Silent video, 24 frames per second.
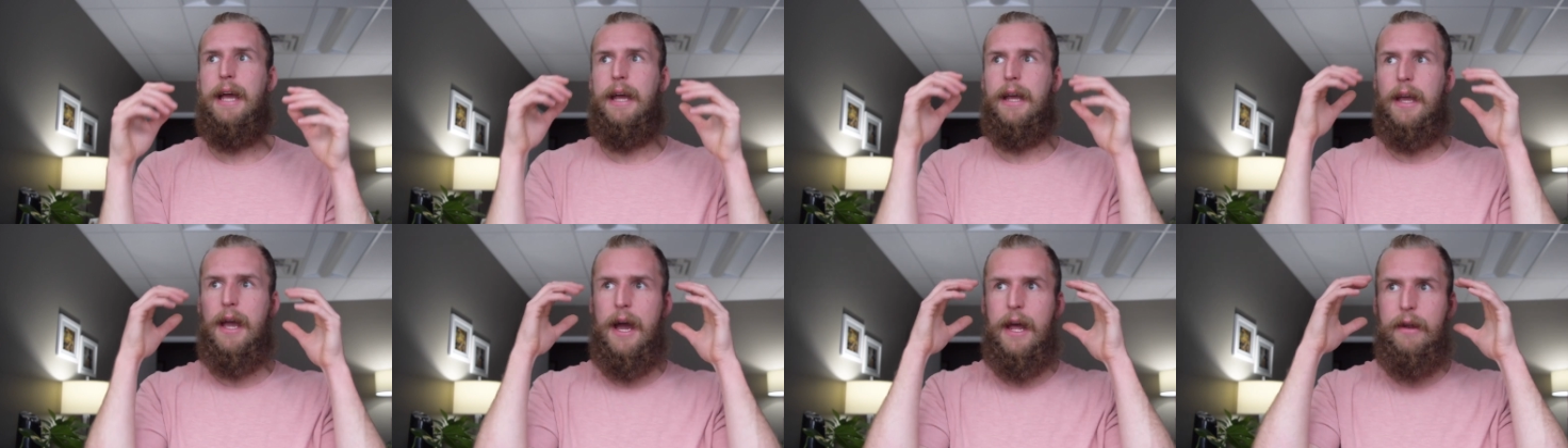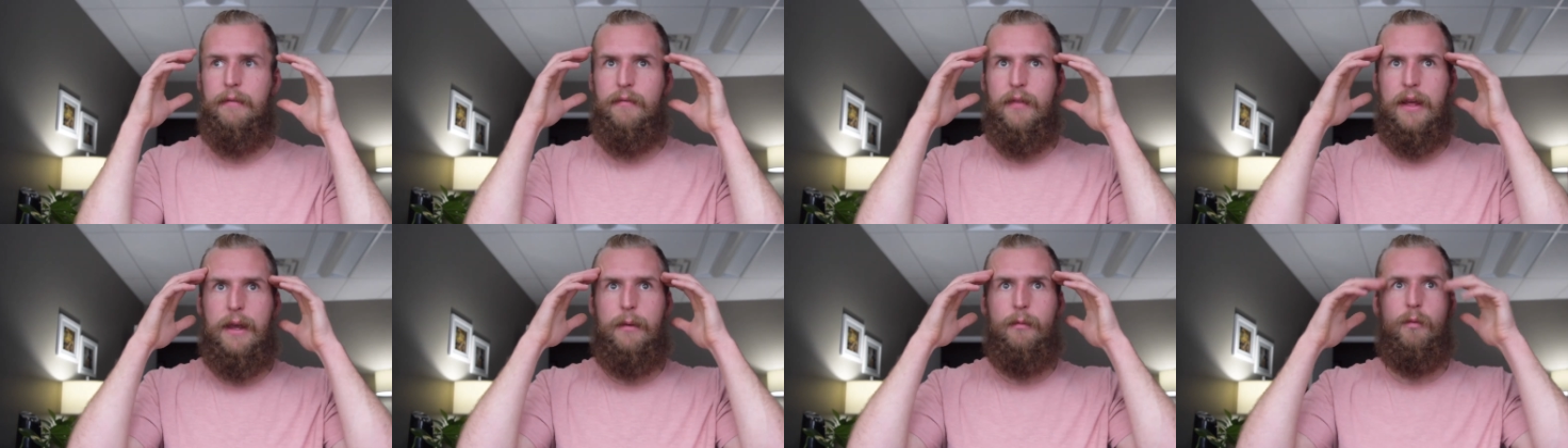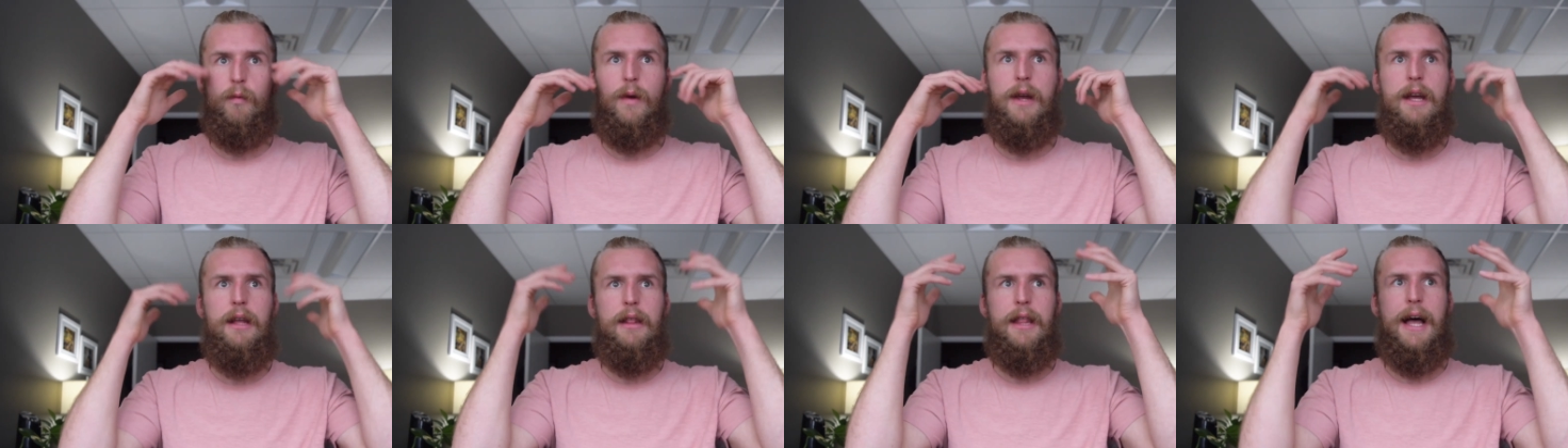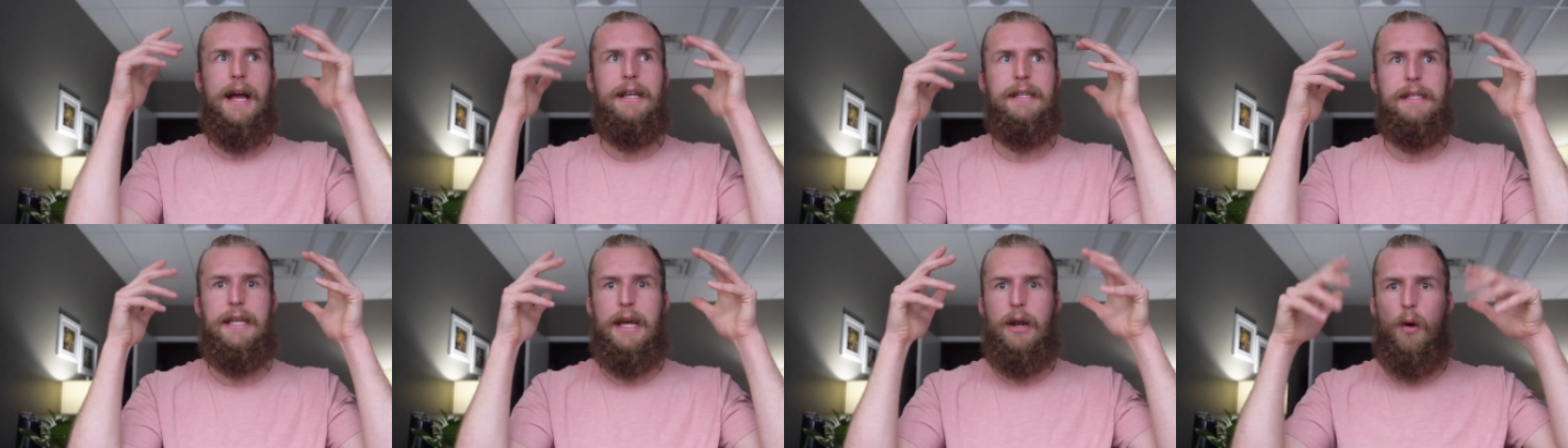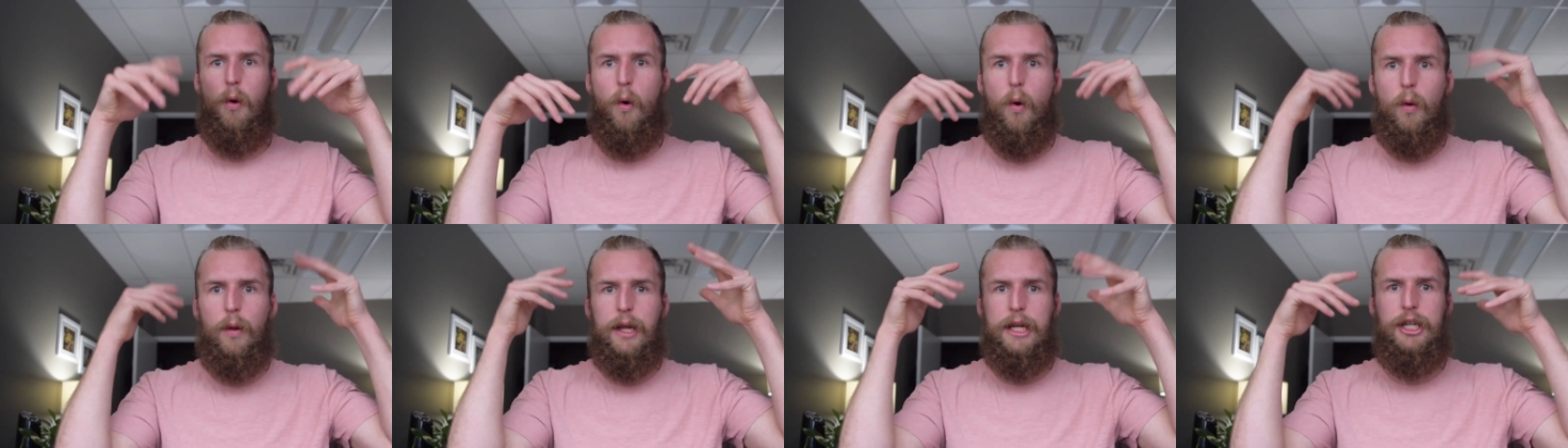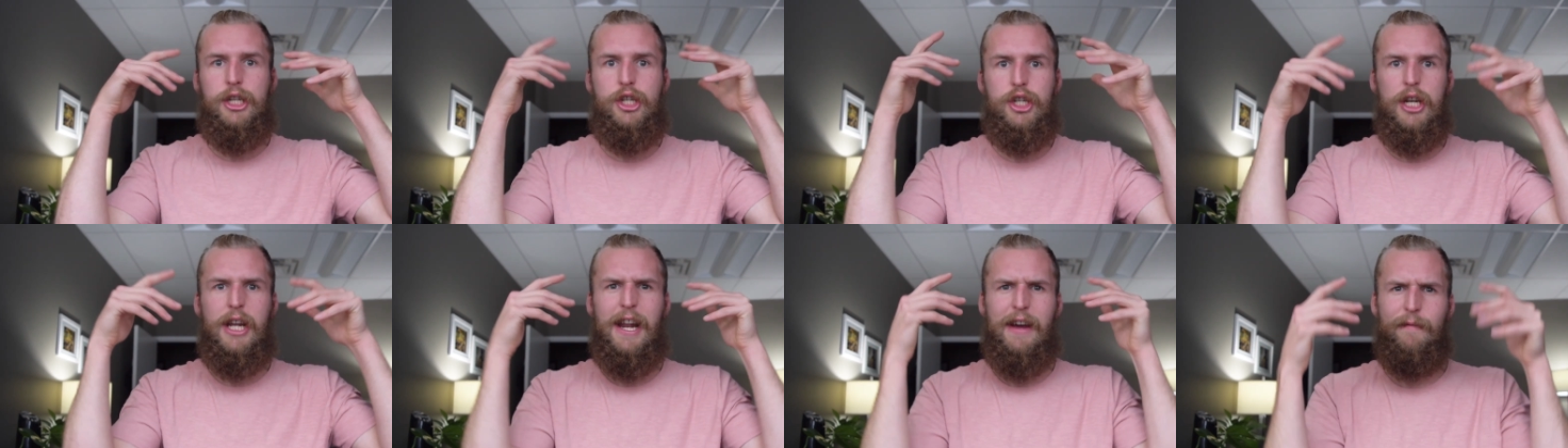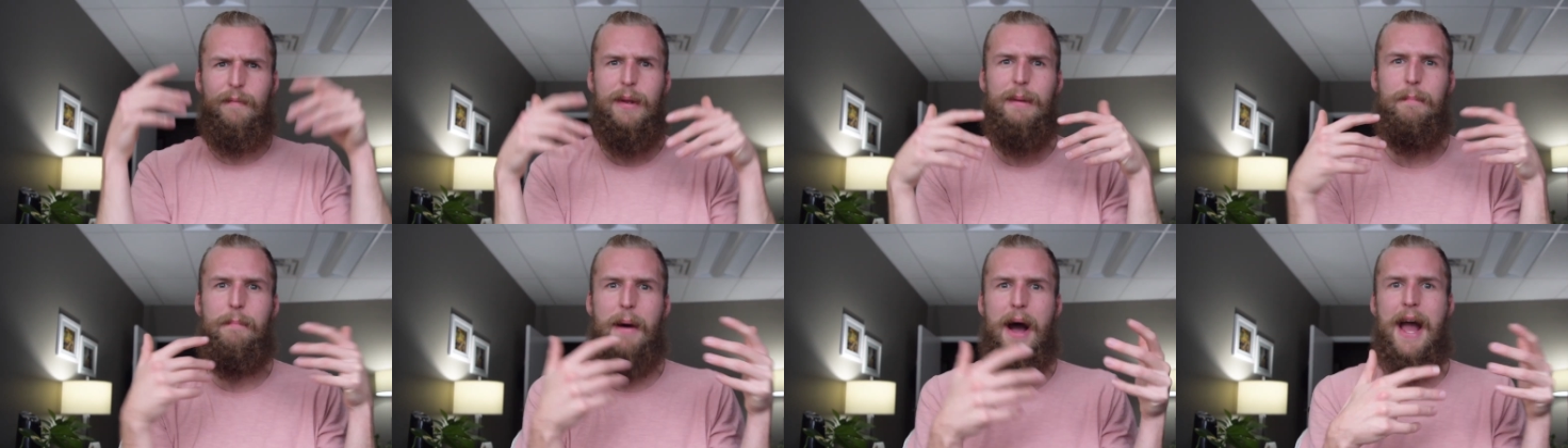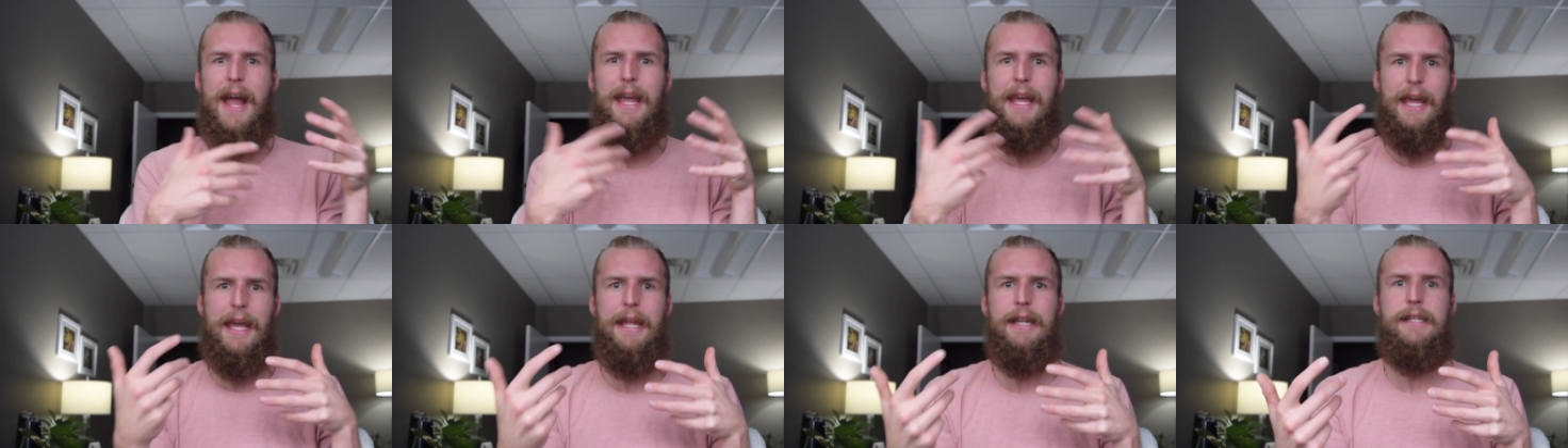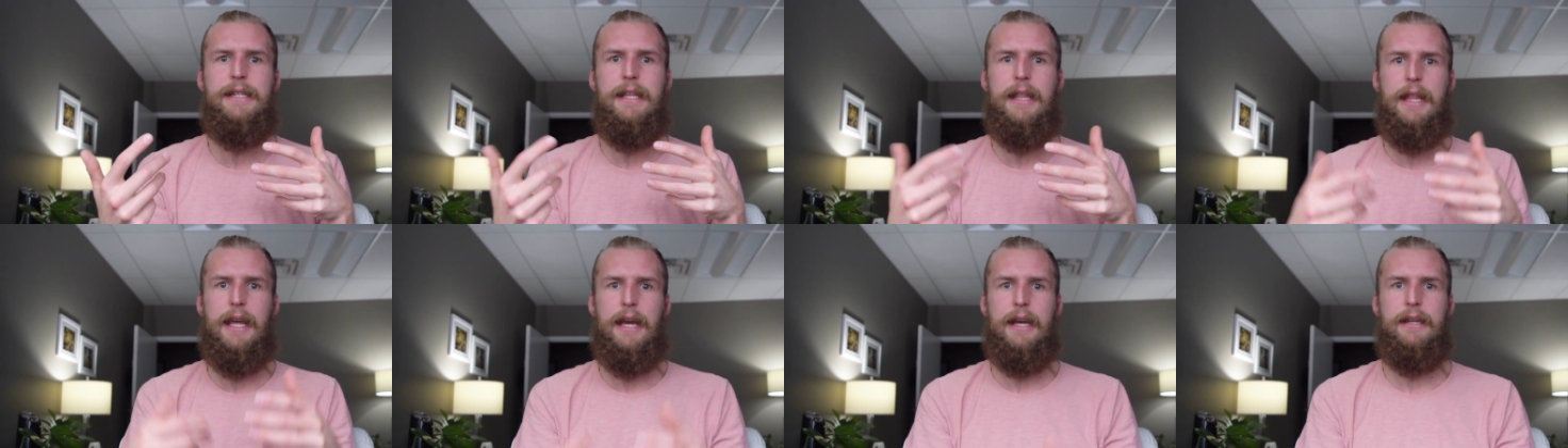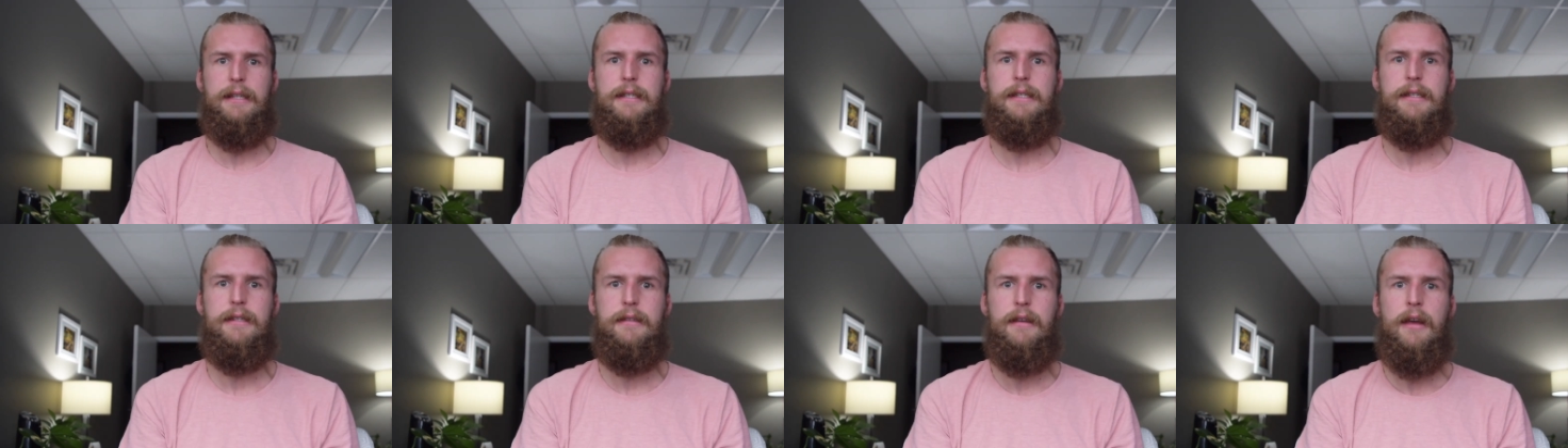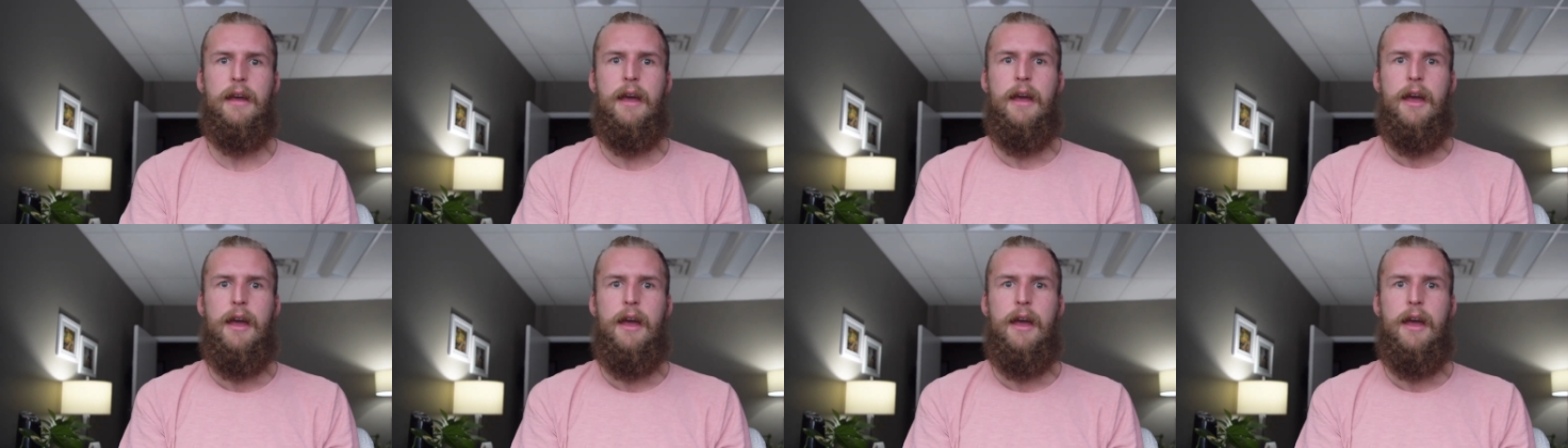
I kind of like realized that holy shit, I've been buying into this.